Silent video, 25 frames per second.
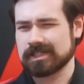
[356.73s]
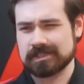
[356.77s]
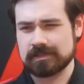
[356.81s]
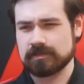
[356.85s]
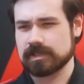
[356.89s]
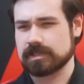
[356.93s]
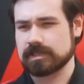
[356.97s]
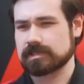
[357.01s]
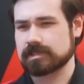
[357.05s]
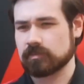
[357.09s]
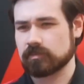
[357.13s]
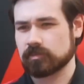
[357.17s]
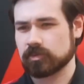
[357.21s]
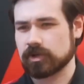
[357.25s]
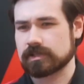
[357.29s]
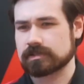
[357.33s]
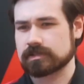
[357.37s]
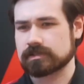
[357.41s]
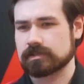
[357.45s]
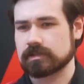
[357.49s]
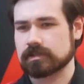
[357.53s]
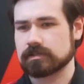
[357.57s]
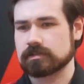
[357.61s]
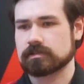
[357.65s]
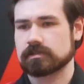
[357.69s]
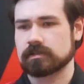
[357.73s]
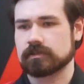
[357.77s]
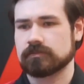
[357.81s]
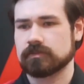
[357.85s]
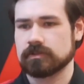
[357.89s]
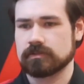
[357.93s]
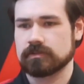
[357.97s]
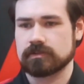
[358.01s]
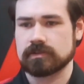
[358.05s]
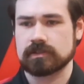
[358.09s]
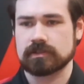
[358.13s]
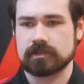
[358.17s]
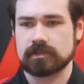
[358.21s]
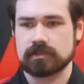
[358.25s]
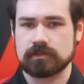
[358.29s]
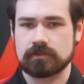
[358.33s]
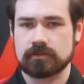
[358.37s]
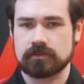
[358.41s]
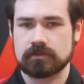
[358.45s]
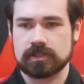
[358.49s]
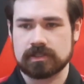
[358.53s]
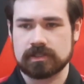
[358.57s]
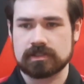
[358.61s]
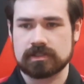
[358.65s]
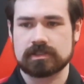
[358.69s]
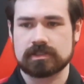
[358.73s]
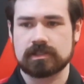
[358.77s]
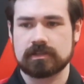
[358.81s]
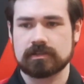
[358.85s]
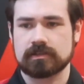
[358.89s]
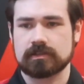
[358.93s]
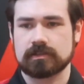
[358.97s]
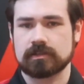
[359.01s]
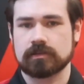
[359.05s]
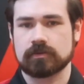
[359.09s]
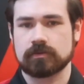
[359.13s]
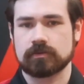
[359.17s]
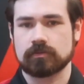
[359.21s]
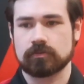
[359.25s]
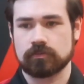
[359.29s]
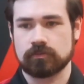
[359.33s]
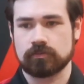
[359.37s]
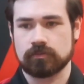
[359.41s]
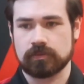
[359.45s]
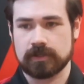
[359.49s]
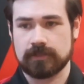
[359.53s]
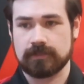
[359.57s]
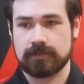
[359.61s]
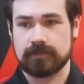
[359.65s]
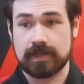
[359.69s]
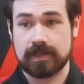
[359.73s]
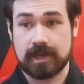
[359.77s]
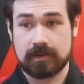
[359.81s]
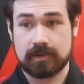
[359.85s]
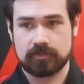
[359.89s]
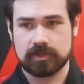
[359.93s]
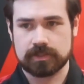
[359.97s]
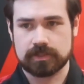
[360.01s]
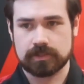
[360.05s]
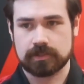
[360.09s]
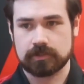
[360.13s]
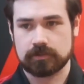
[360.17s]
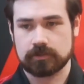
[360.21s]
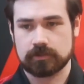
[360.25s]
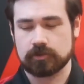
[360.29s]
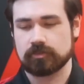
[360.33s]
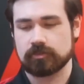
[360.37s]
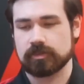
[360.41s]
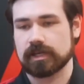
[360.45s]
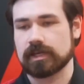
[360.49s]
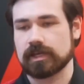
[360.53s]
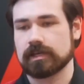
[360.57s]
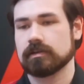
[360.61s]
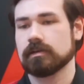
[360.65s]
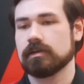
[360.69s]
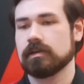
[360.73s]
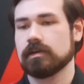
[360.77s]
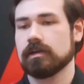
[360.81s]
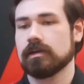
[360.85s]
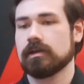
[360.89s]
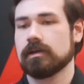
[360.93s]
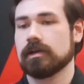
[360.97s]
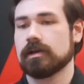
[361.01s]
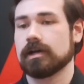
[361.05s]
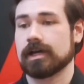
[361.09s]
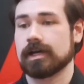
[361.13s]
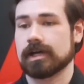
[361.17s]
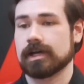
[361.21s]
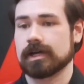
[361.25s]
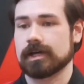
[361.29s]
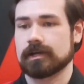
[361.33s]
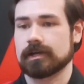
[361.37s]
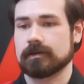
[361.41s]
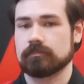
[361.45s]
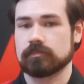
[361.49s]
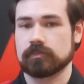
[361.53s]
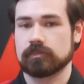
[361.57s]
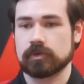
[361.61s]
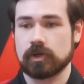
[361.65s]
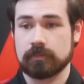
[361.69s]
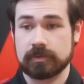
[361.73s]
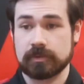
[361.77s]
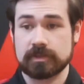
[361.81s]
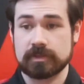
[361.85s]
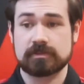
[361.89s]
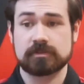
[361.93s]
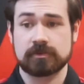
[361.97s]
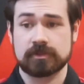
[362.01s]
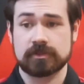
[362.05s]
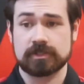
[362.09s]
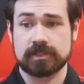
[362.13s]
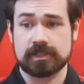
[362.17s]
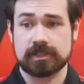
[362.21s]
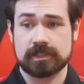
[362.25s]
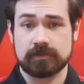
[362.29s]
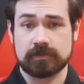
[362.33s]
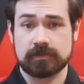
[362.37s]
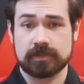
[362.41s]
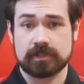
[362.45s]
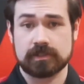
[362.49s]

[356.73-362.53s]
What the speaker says: going to be the same process. If you think that there is anything with that particular bed, open a support ticket with